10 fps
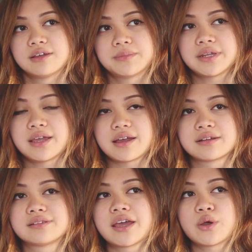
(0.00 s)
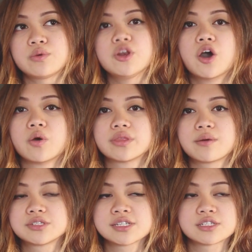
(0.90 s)
But yeah, now, no,
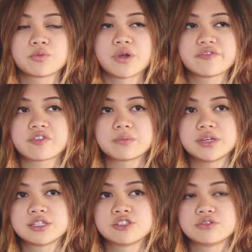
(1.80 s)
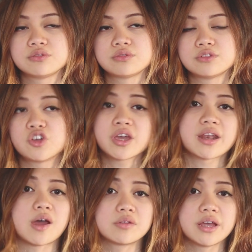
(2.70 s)
that was just a way for me to look
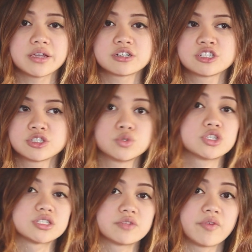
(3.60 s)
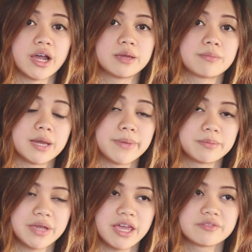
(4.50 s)
at outliers to justify my
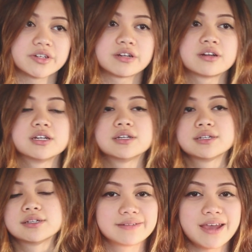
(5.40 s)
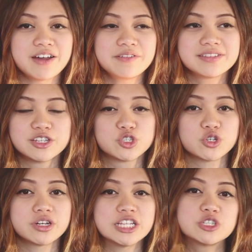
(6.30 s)
bad behavior. Now, the
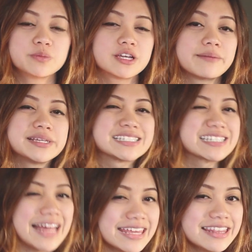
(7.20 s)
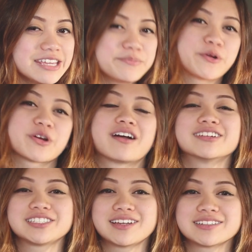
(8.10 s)
journey to becoming slightly more
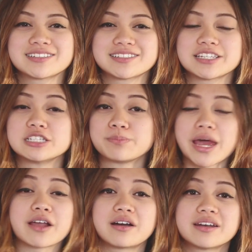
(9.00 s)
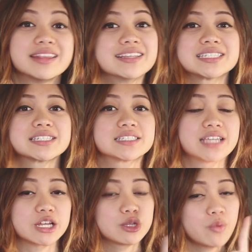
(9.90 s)
conscientious is back on, and this is
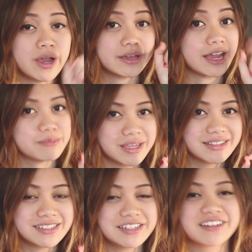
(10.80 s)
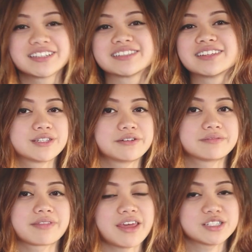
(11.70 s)
exactly why I made this series.
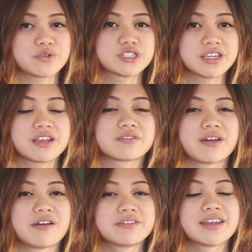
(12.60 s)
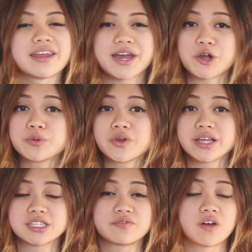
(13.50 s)
So thanks for sticking around, and I hope you
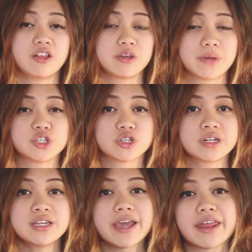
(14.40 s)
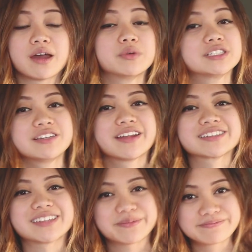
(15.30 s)
guys keep following my journey, and I will see you
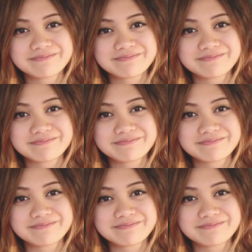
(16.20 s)
next time.